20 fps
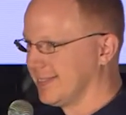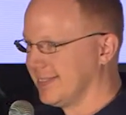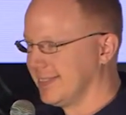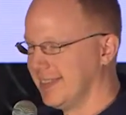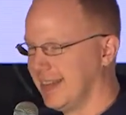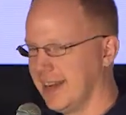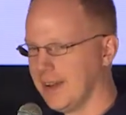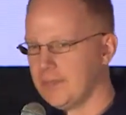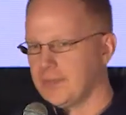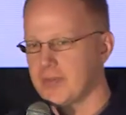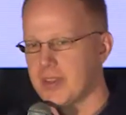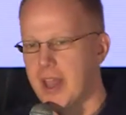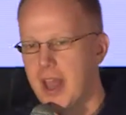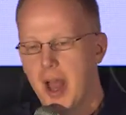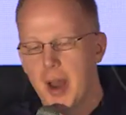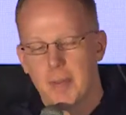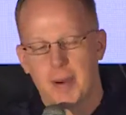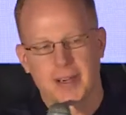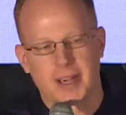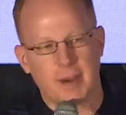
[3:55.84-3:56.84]
Yeah.
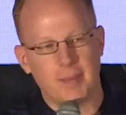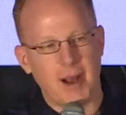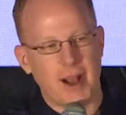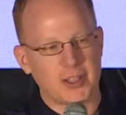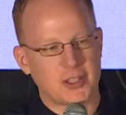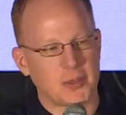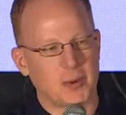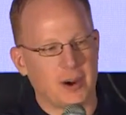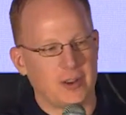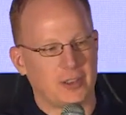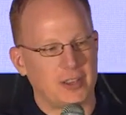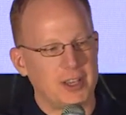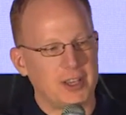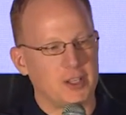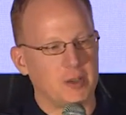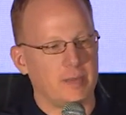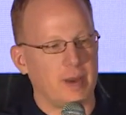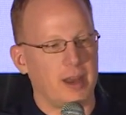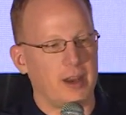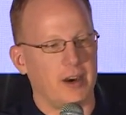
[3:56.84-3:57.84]
But come out to our
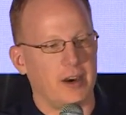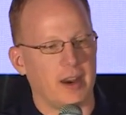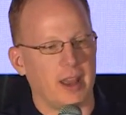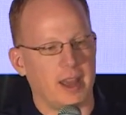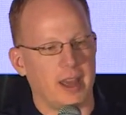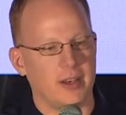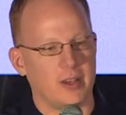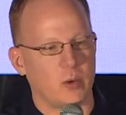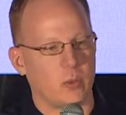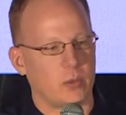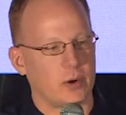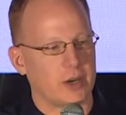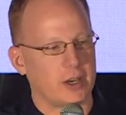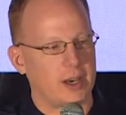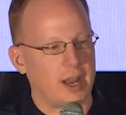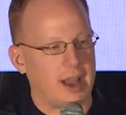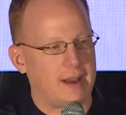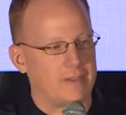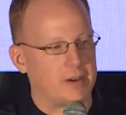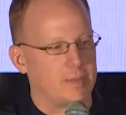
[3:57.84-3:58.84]
Thinkubator, and we're going
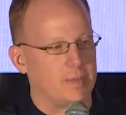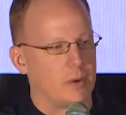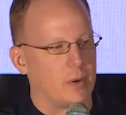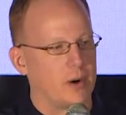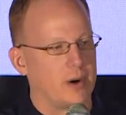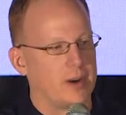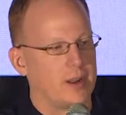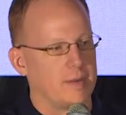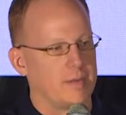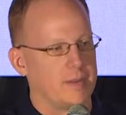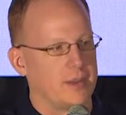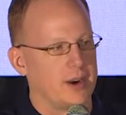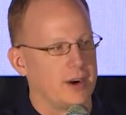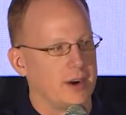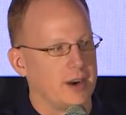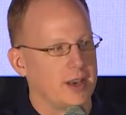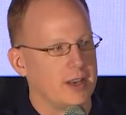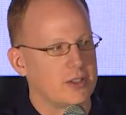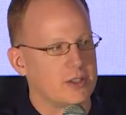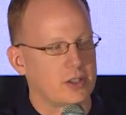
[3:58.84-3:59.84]
to have a board up there.
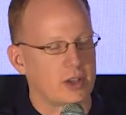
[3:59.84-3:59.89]
And it's